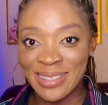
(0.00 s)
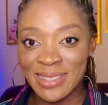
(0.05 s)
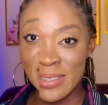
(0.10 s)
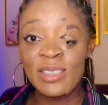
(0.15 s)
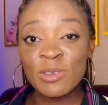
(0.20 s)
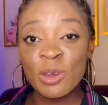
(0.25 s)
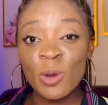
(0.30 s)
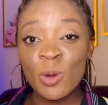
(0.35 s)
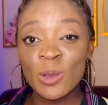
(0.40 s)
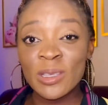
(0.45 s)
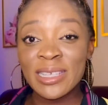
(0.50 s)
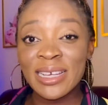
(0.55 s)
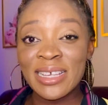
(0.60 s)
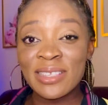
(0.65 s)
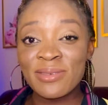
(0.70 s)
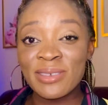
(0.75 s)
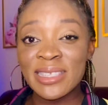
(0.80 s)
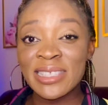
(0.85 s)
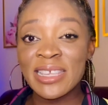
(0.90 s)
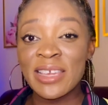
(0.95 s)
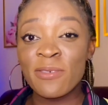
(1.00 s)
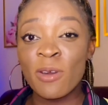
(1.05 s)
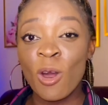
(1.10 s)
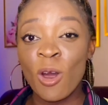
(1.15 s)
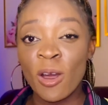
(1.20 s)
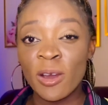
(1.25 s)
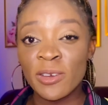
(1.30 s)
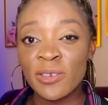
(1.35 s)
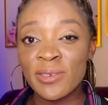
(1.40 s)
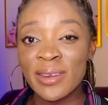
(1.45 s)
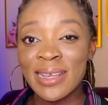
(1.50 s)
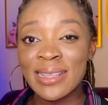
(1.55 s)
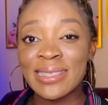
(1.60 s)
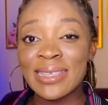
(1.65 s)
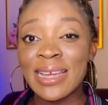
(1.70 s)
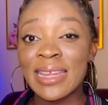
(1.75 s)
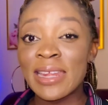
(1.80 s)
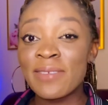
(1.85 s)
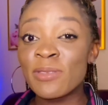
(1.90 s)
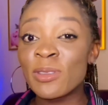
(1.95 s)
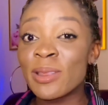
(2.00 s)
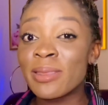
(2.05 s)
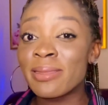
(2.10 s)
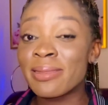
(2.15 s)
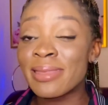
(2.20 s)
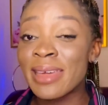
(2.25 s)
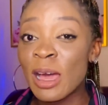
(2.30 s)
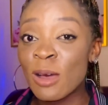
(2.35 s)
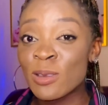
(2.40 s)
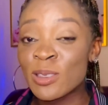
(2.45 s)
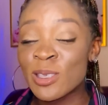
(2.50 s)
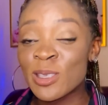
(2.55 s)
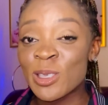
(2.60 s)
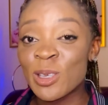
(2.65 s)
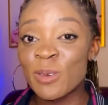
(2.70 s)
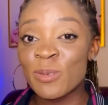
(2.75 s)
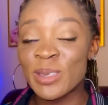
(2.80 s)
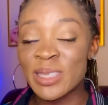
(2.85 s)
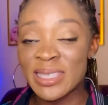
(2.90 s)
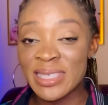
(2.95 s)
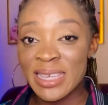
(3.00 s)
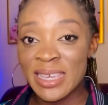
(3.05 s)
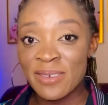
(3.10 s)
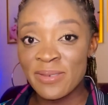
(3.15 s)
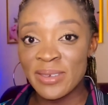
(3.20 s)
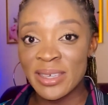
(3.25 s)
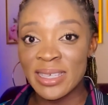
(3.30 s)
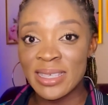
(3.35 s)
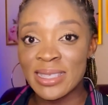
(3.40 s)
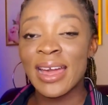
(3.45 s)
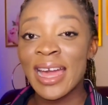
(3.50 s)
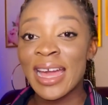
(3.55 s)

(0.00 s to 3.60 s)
These recruiters receive hundreds and if not thousands of CVs,